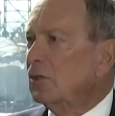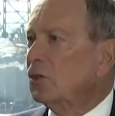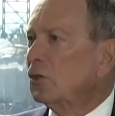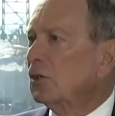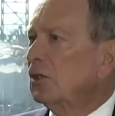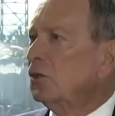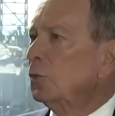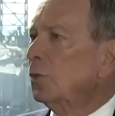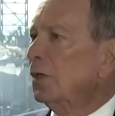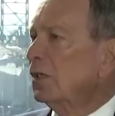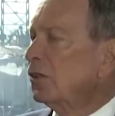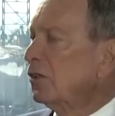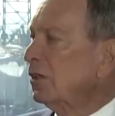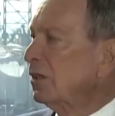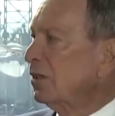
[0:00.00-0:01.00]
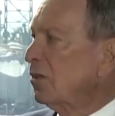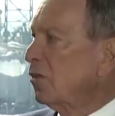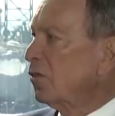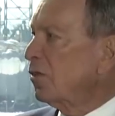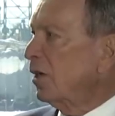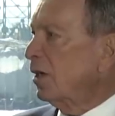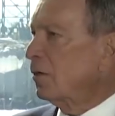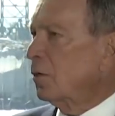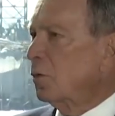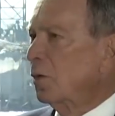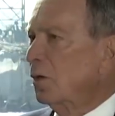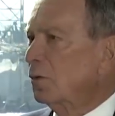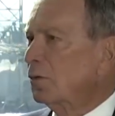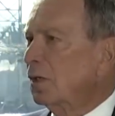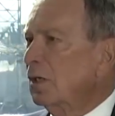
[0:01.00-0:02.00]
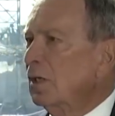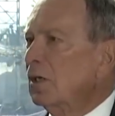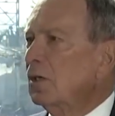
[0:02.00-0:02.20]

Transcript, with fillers: George Washington said, quote,